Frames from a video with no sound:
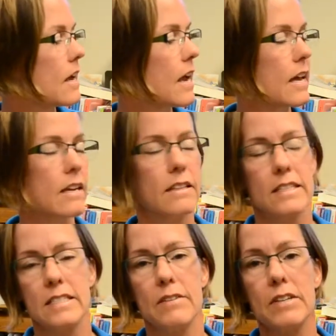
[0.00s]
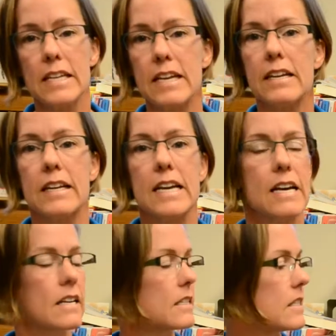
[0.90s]
and this DVD,
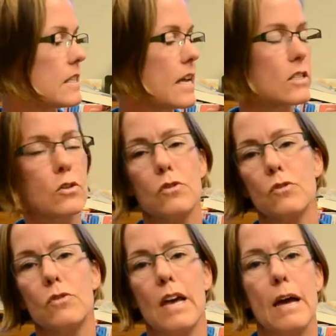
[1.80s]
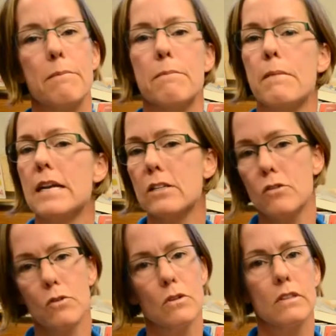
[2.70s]
again, it just takes you through that
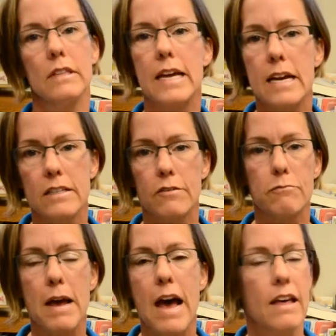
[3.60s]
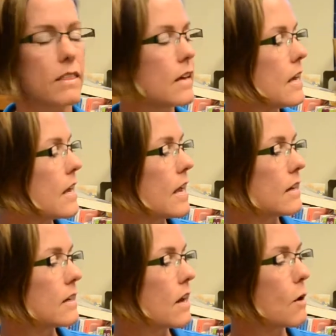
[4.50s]
magical land of math
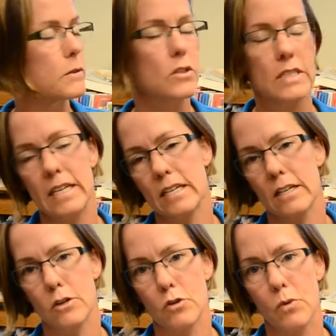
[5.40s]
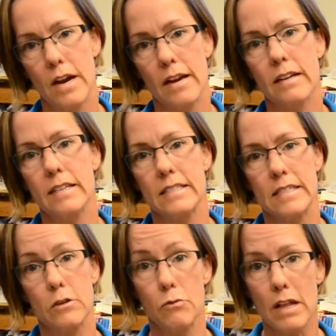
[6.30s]
and helps you see it in a new way and
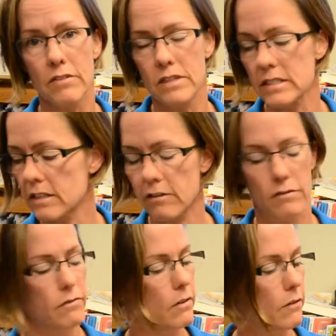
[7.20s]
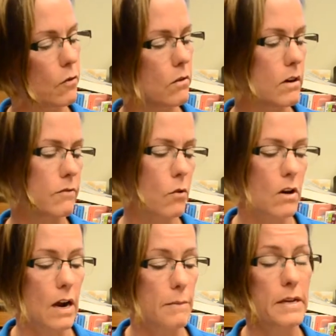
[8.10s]
see the relevance of
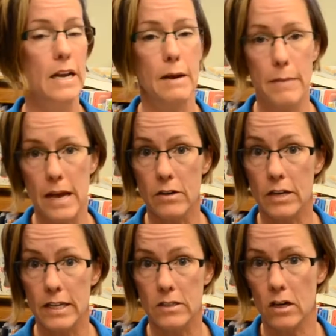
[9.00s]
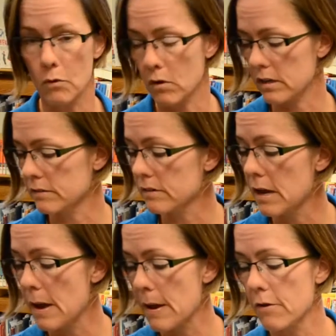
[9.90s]
origami. And I bet your kids are going to want
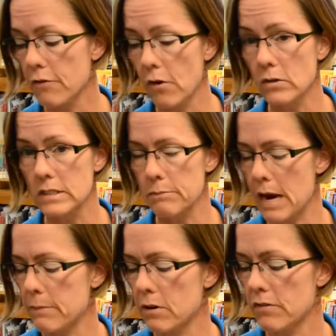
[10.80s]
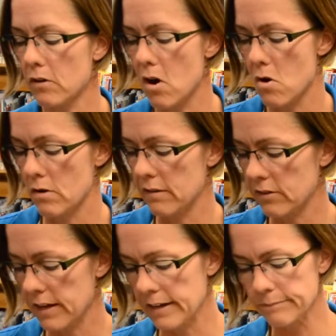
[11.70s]
to fold some paper of their own after
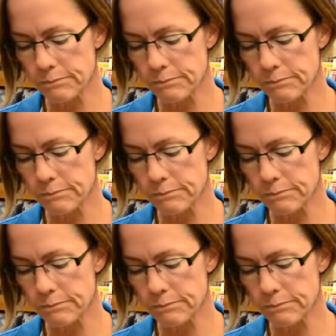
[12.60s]
that.